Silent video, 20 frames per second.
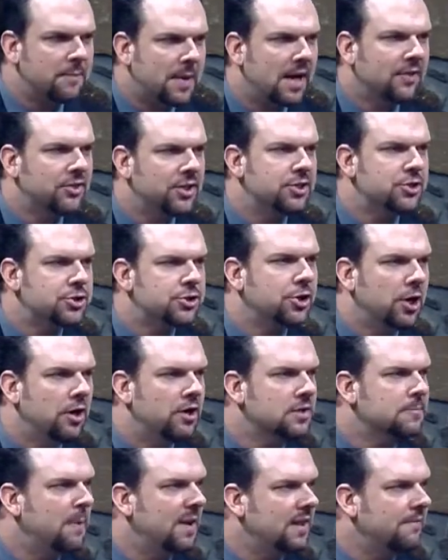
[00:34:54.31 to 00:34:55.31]
about this
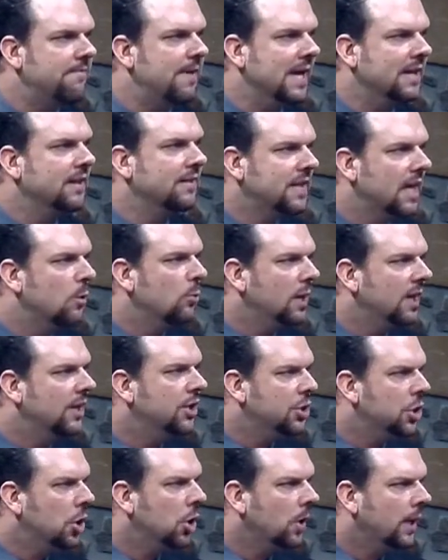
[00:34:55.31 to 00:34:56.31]
church by the fact that they were
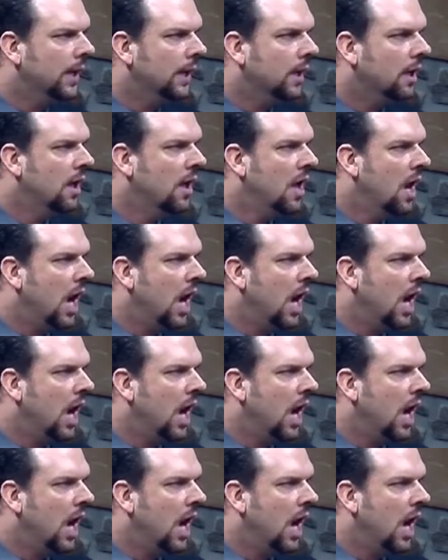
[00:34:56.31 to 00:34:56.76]
enduring.